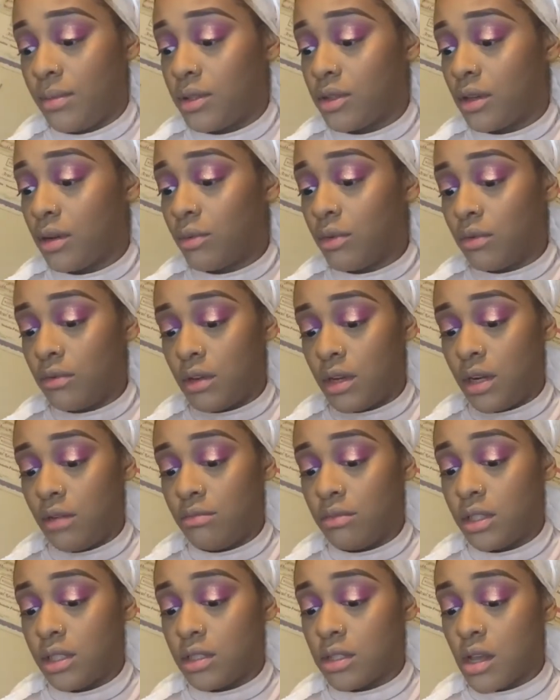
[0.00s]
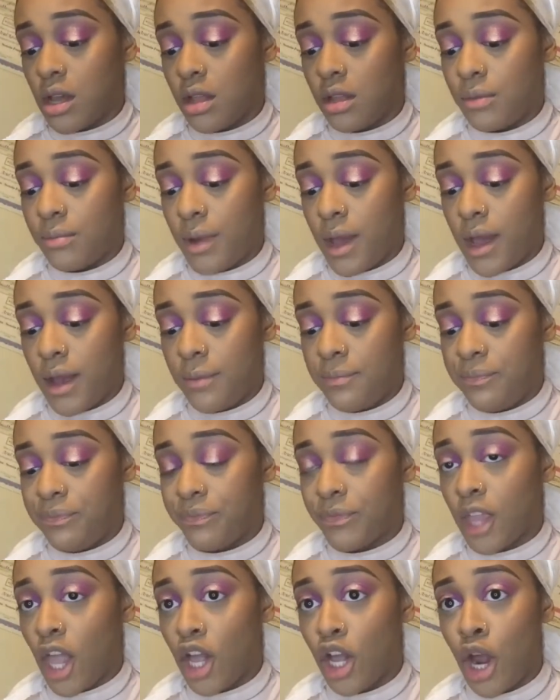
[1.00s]
So I'm going in with this ColourPop
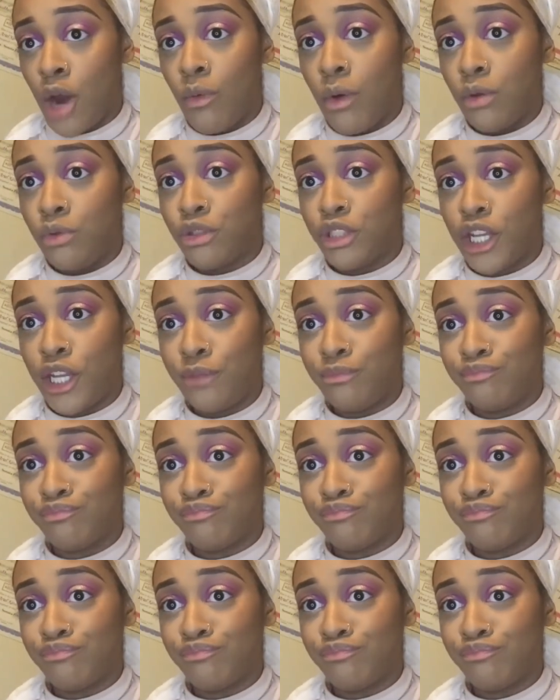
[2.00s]
Karochi